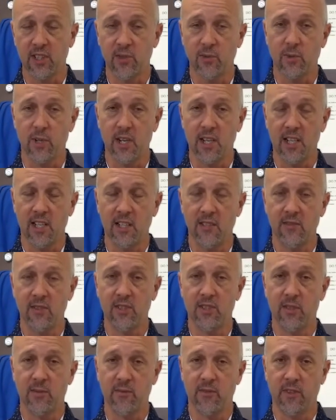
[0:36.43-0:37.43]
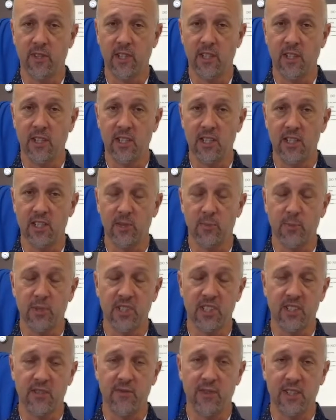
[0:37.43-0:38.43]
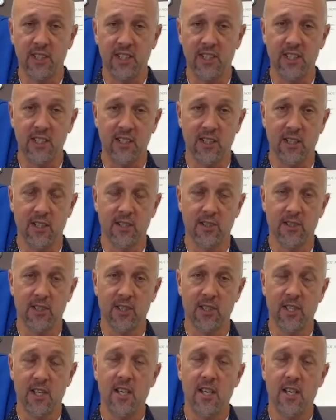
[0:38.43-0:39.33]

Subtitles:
where I give you some very specific details